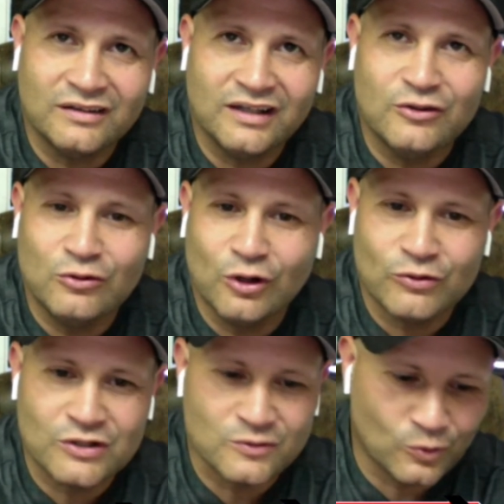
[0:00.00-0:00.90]
and you know
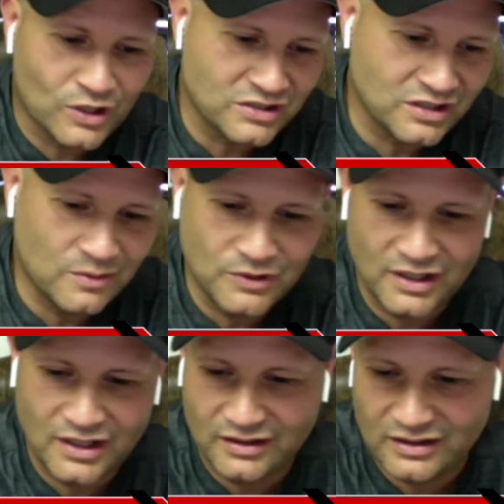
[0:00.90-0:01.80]
this from watching
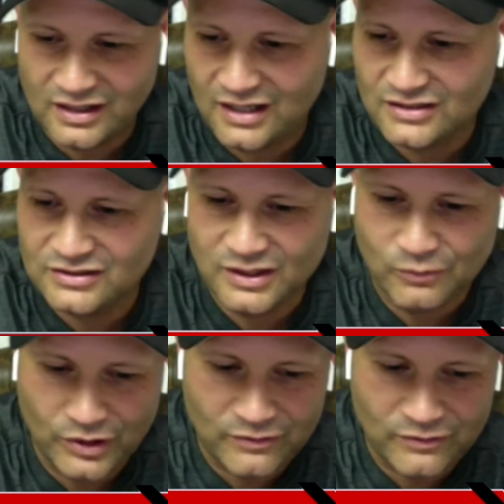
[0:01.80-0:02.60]
NBA to college level,